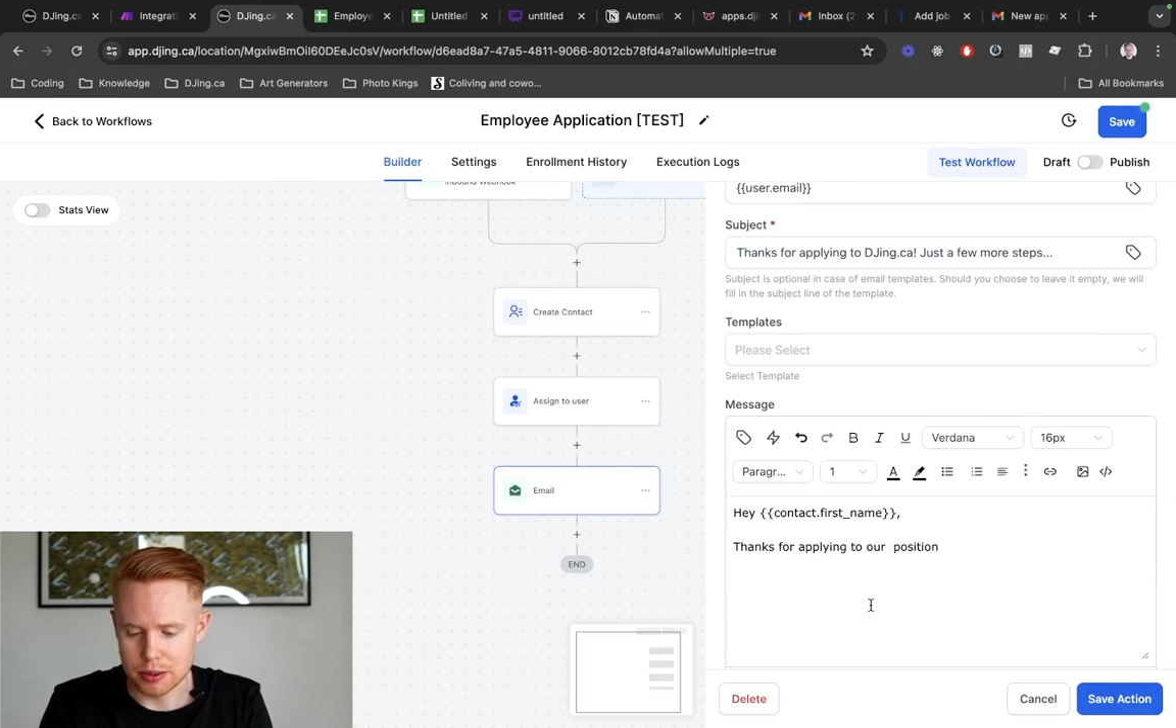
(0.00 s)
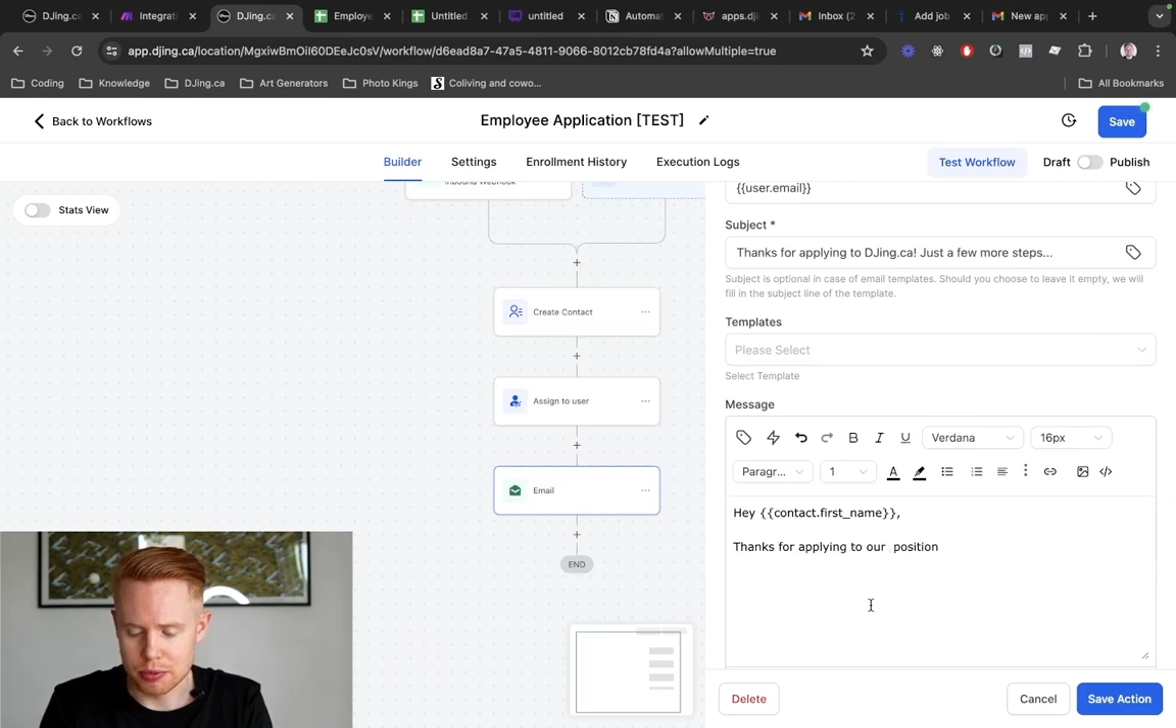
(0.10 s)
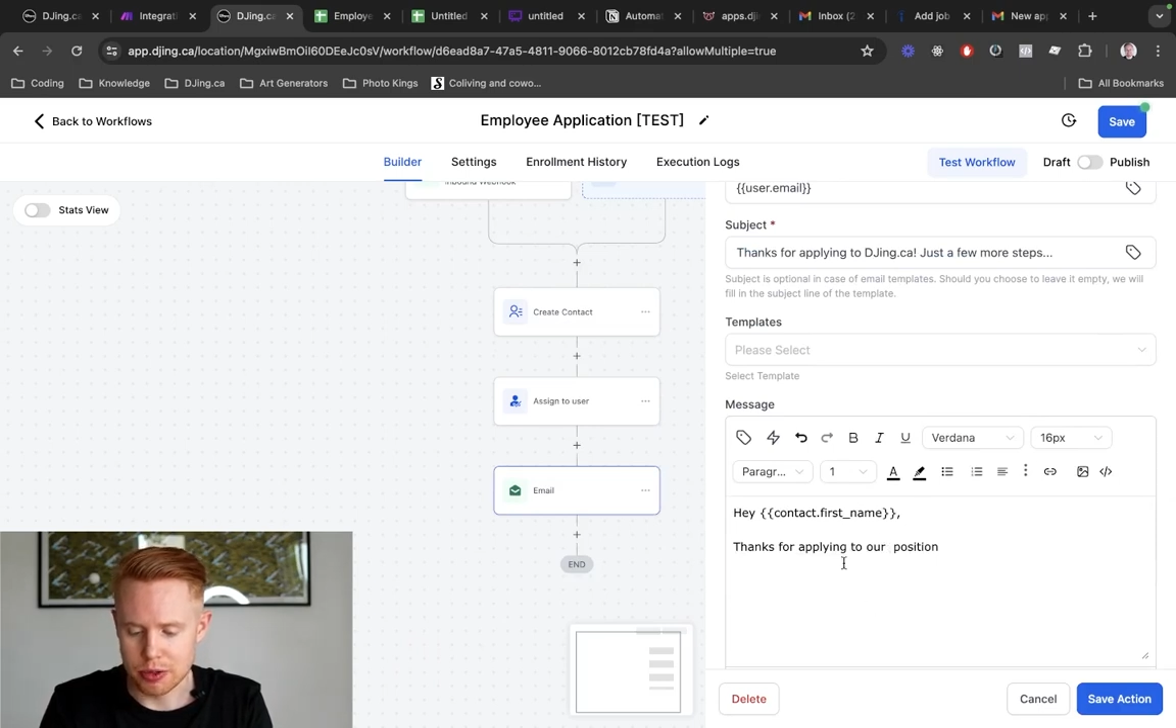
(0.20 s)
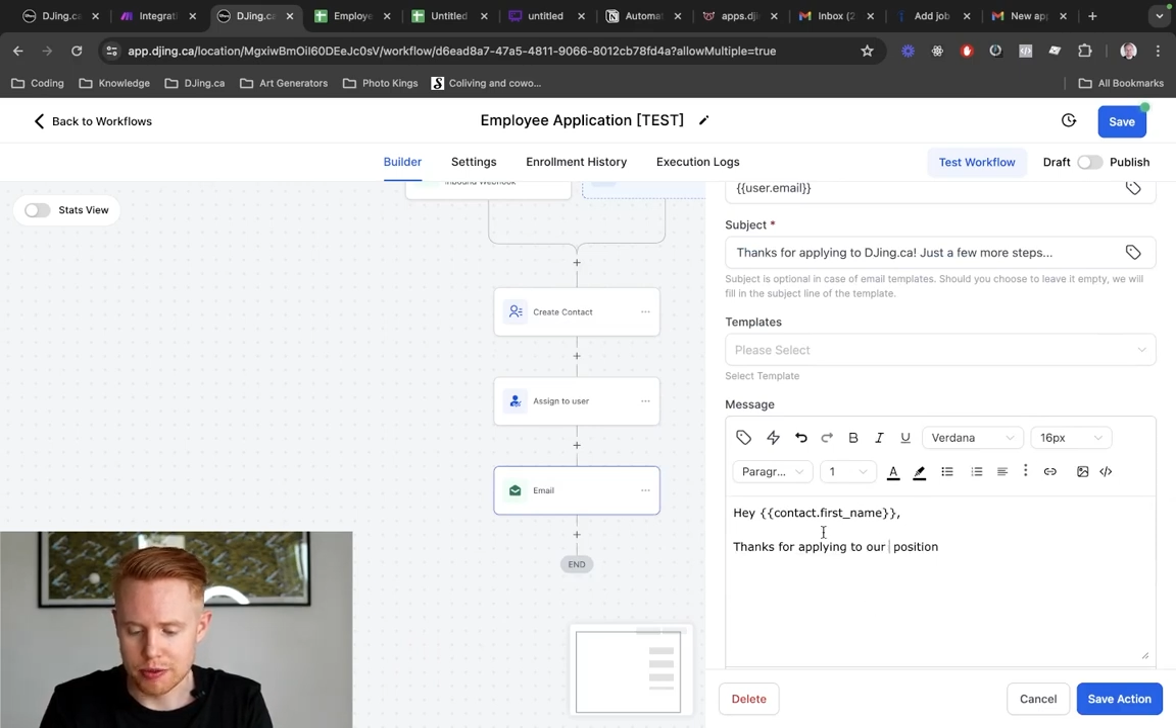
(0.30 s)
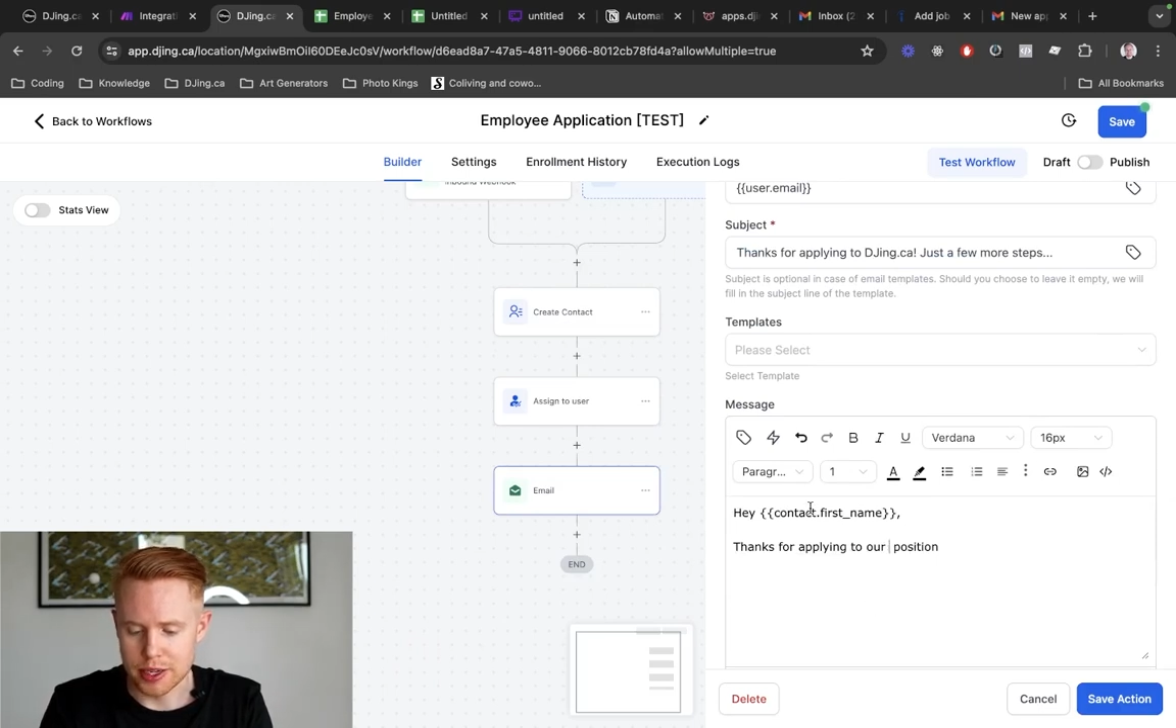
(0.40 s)

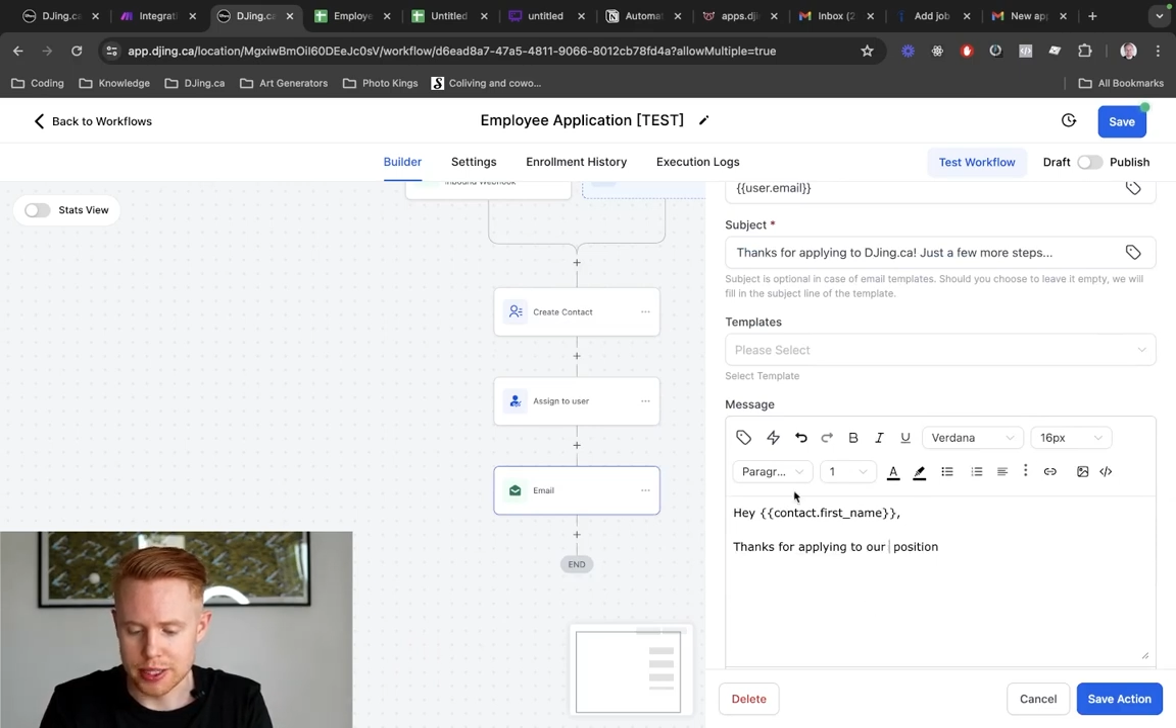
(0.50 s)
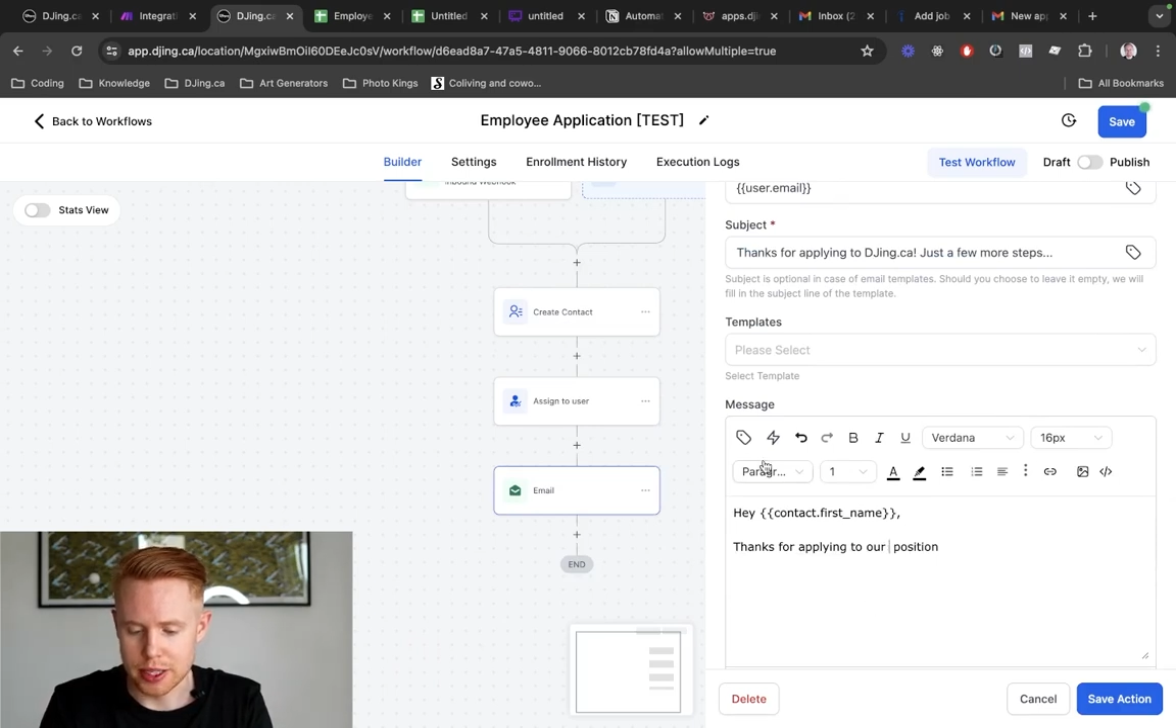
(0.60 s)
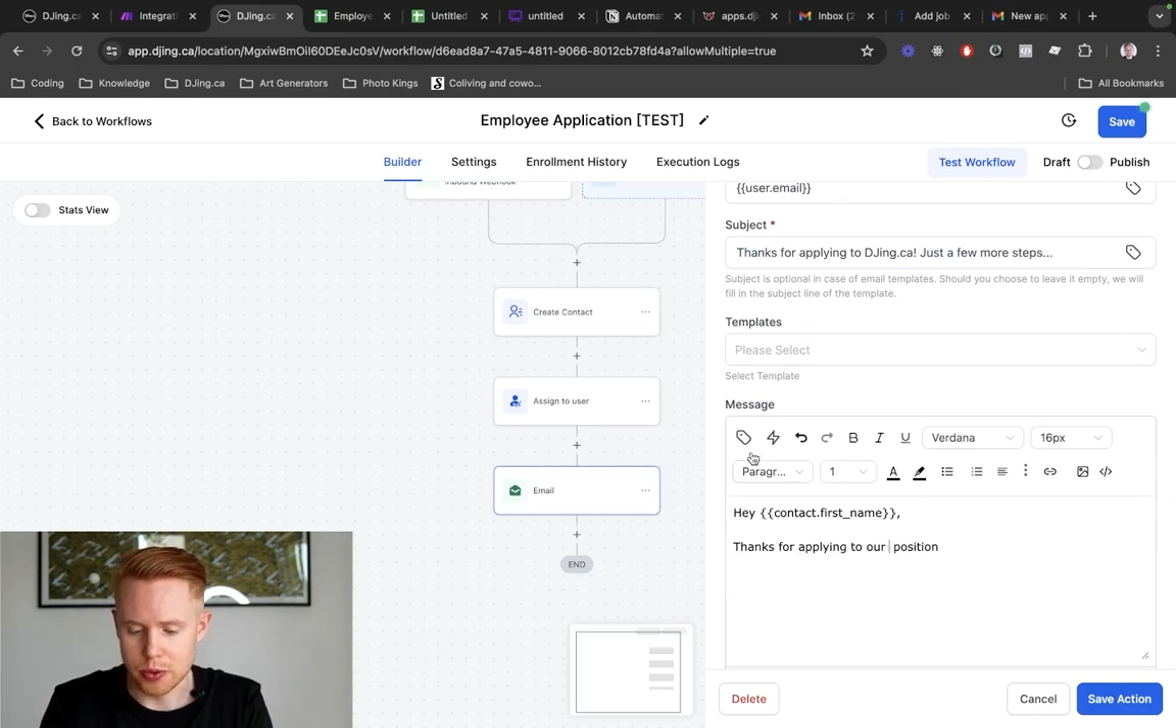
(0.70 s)
prefacing it